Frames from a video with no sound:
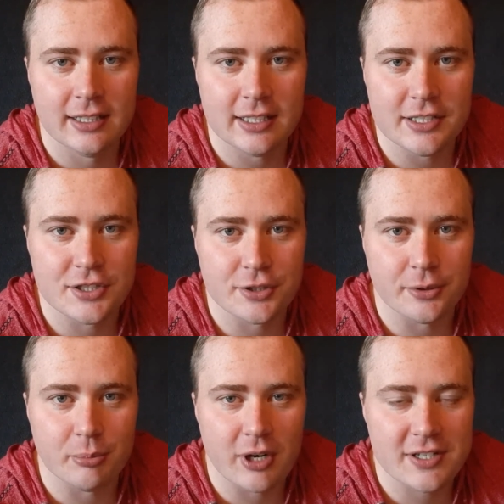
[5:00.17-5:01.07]
is
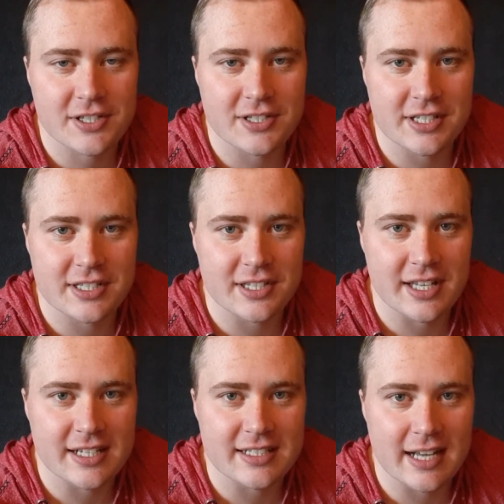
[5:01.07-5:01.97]
certain processes
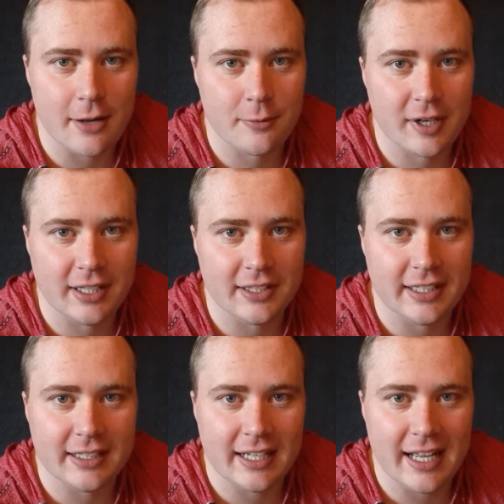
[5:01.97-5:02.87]
that
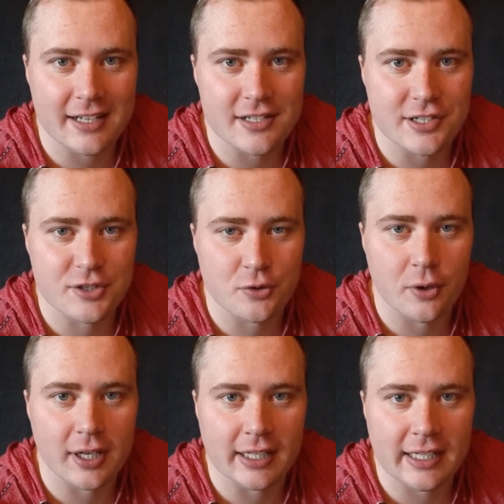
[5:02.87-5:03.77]
downregulate and destroy